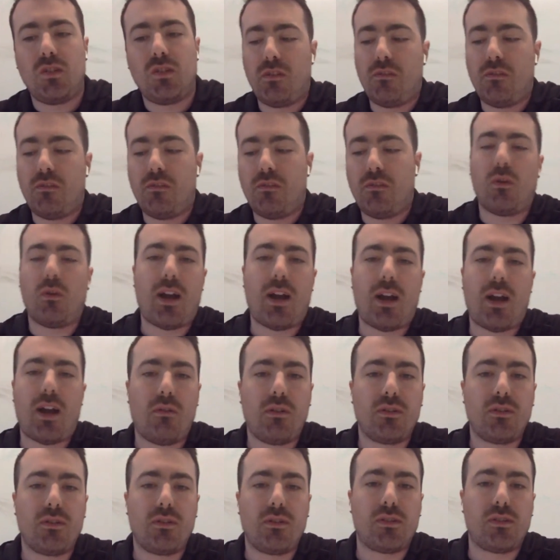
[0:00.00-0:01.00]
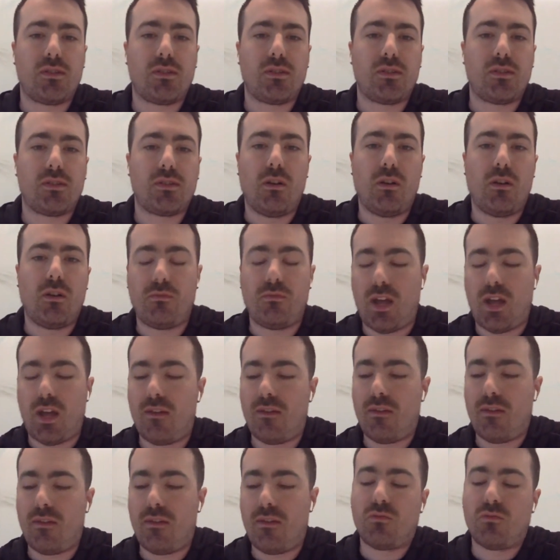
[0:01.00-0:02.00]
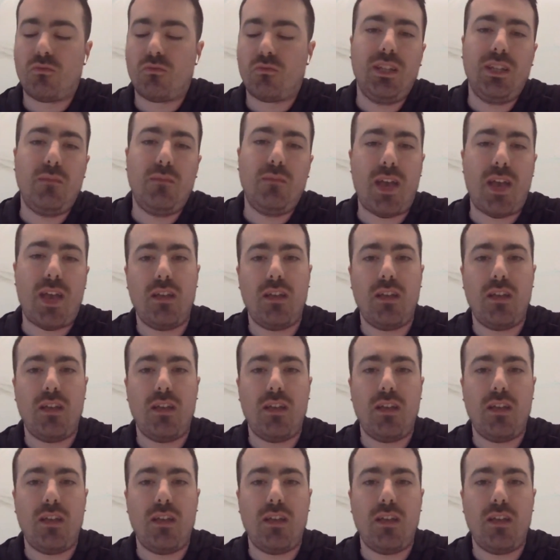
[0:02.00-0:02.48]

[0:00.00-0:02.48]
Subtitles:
So you spend 4 hours, have this really